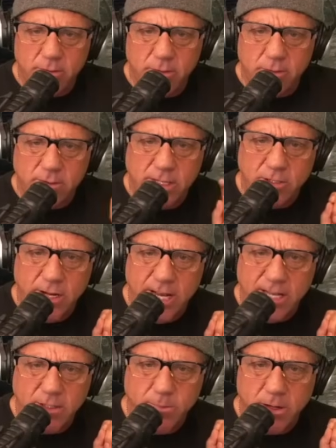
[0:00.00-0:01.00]
the
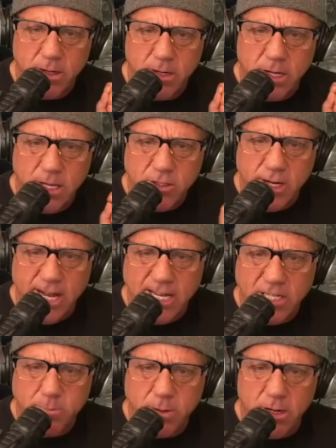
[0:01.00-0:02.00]
Johannesburg,
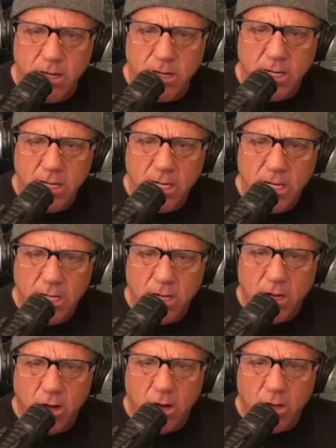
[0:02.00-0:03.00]
Johannesburg
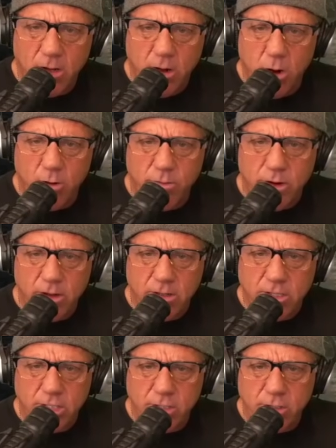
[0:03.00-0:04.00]
over
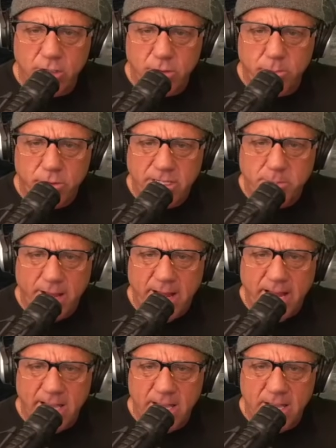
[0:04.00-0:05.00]
to
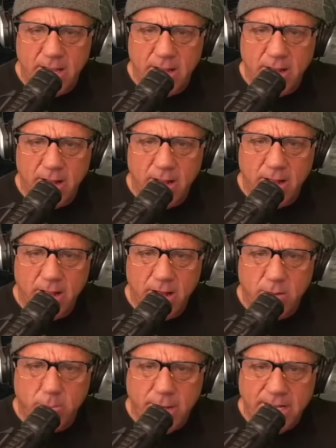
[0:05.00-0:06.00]
Brisbane
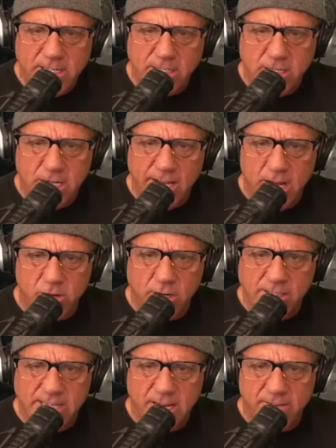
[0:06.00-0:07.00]
by just cutting
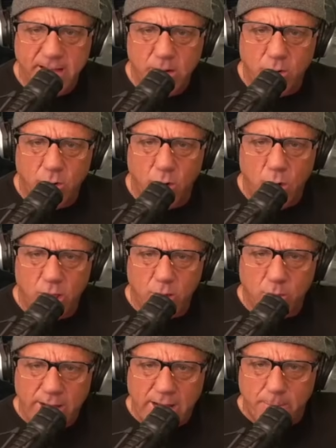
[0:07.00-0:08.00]
across here. They go all the
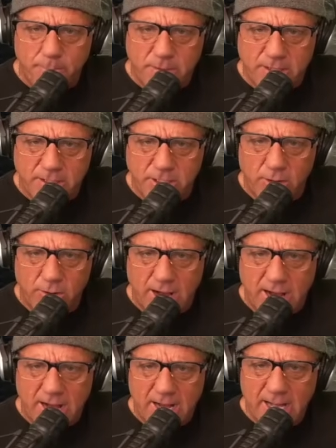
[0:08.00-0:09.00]
way up to
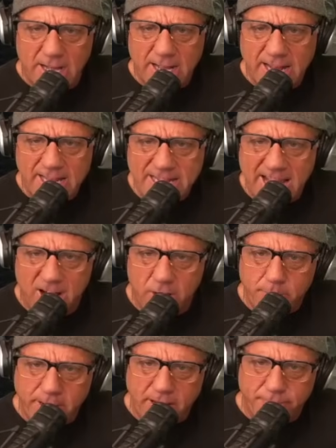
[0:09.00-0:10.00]
Doha and down,
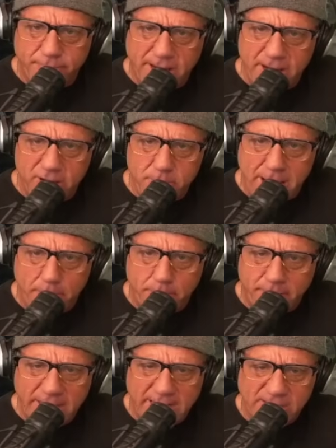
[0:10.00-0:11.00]
but on a flat Earth map,
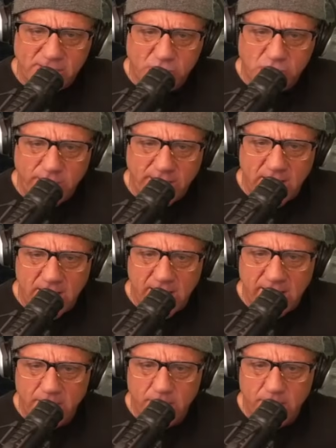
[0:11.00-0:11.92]
it's a straight line.